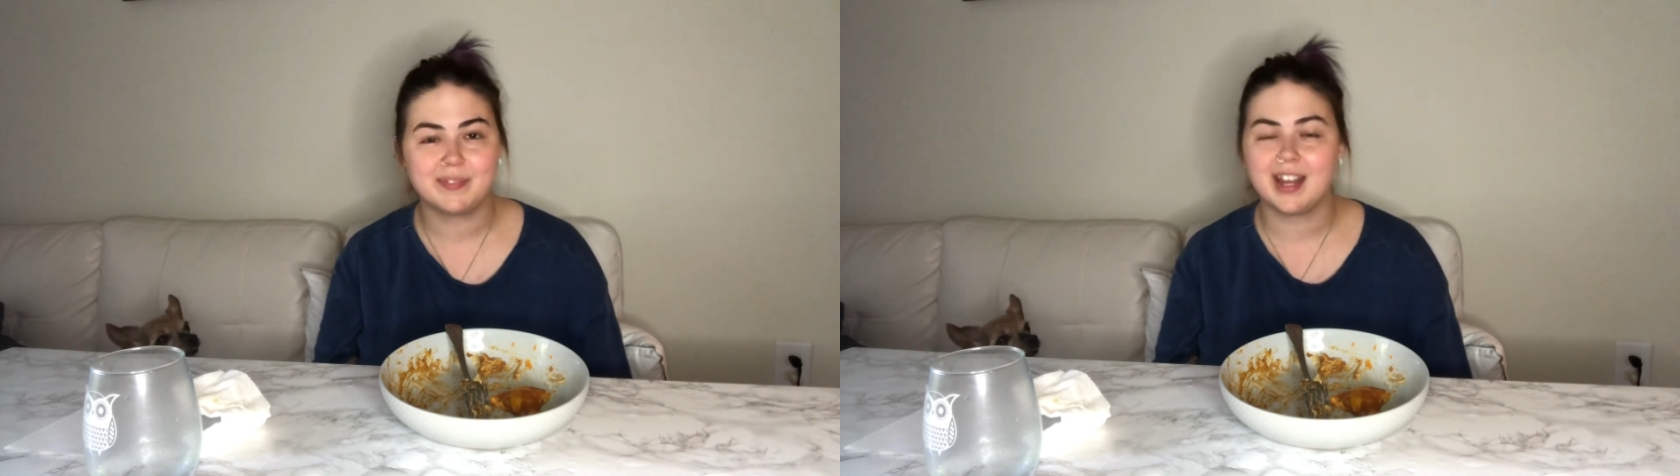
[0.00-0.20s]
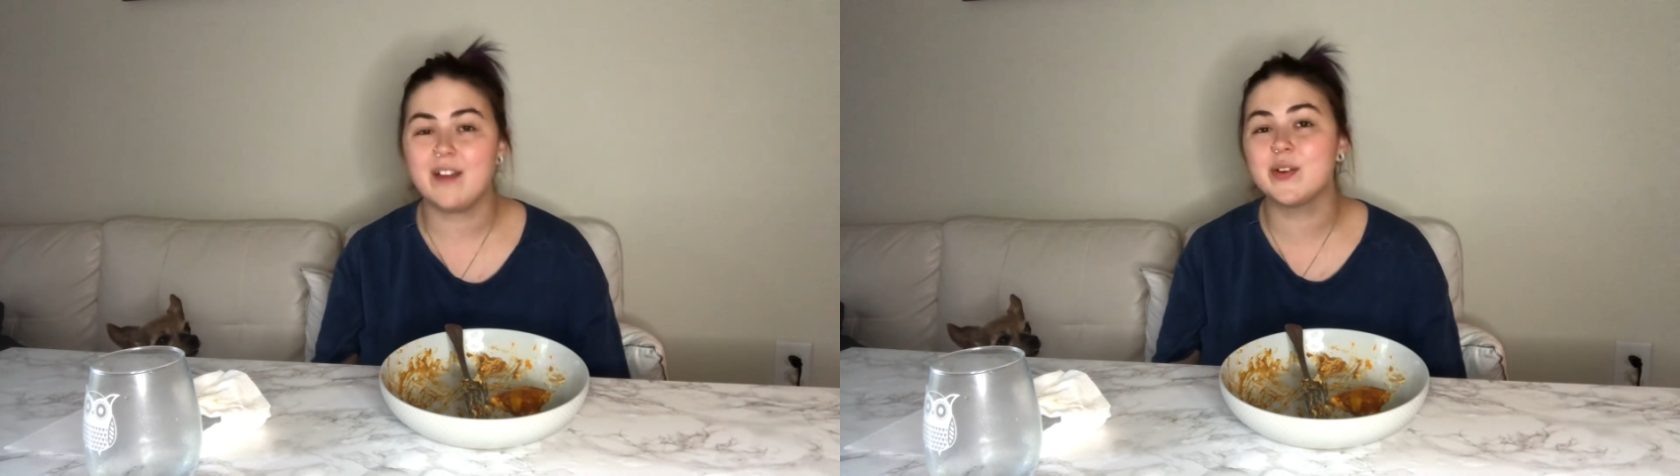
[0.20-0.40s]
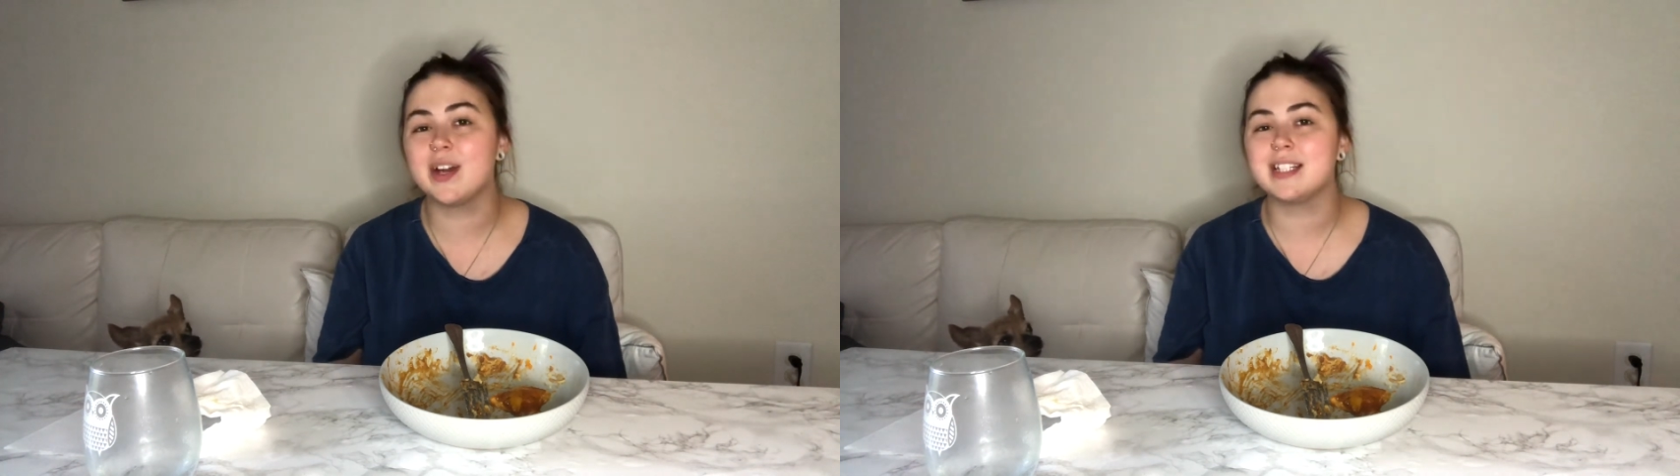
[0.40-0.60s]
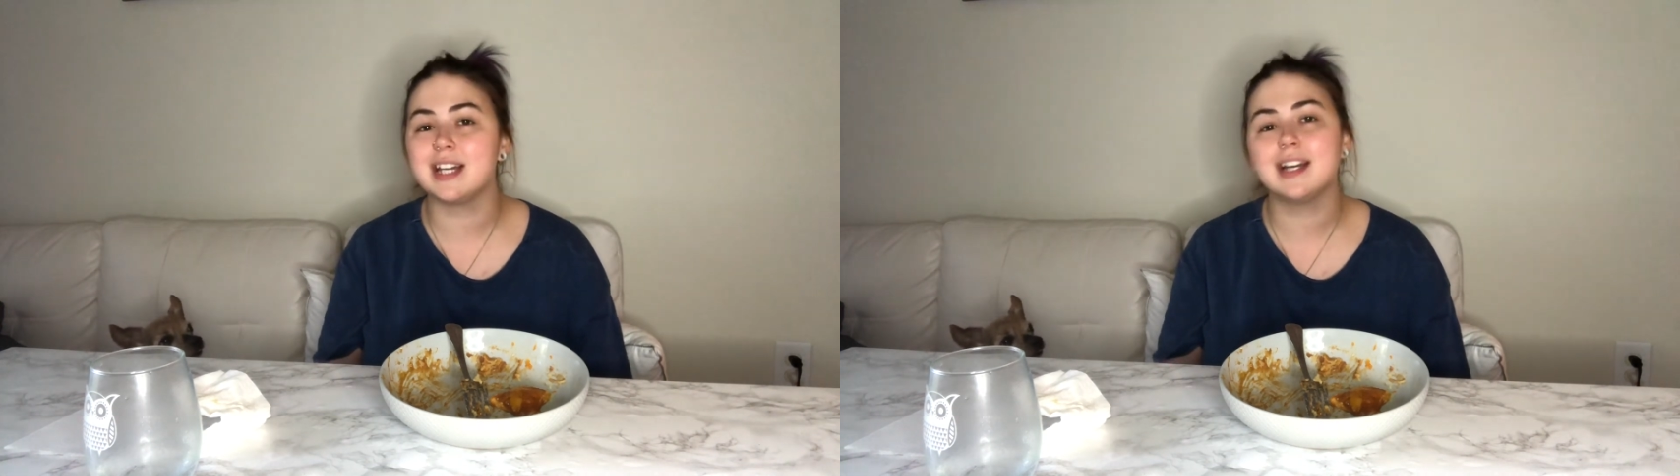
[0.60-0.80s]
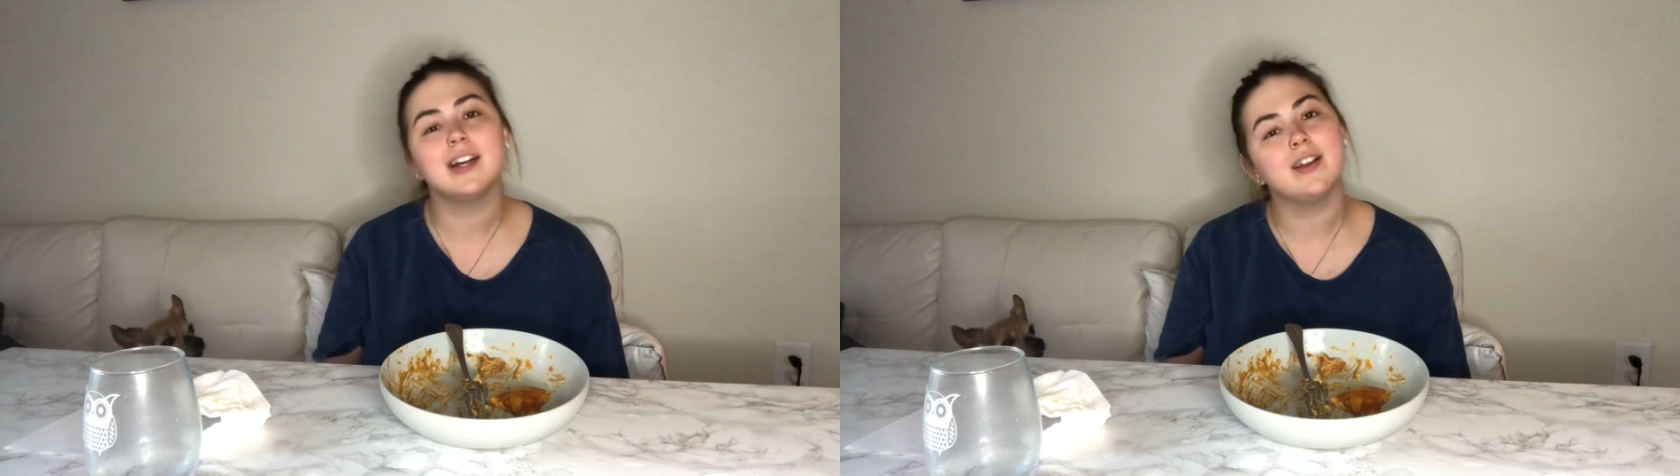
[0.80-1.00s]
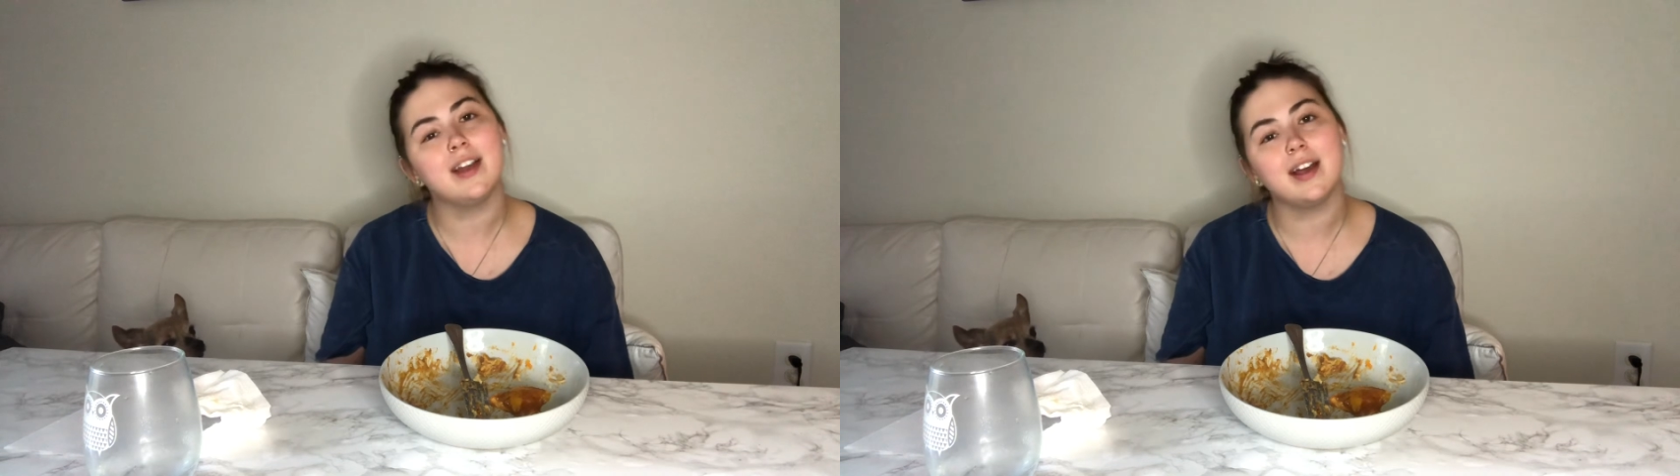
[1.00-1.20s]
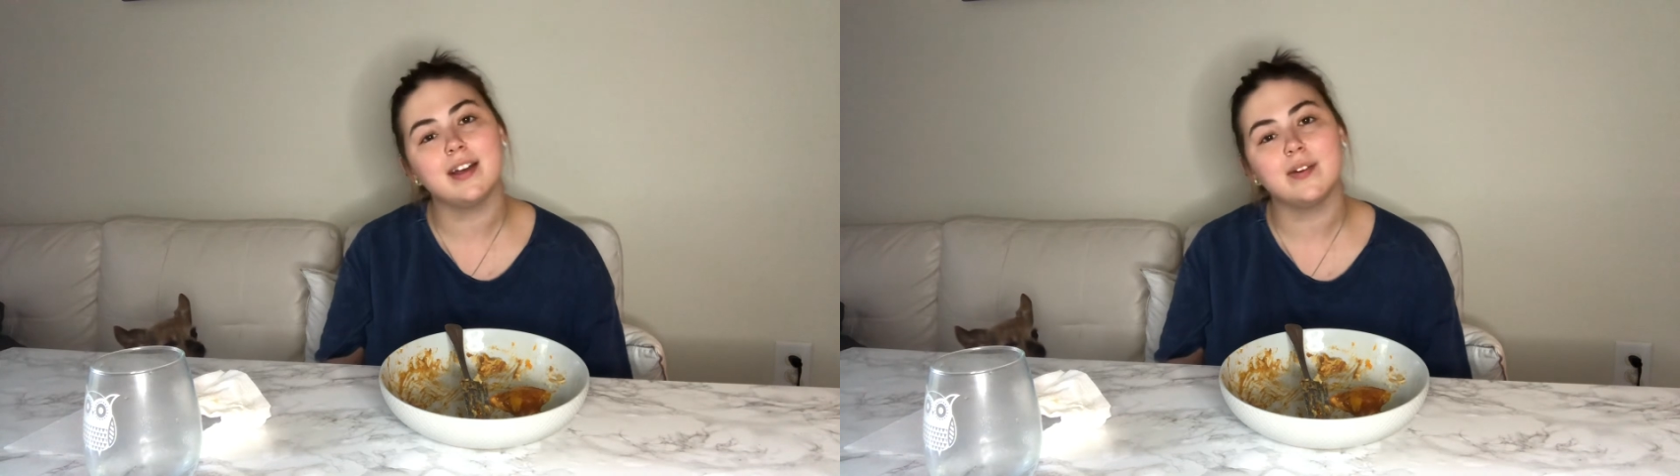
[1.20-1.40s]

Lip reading: Have a great day or night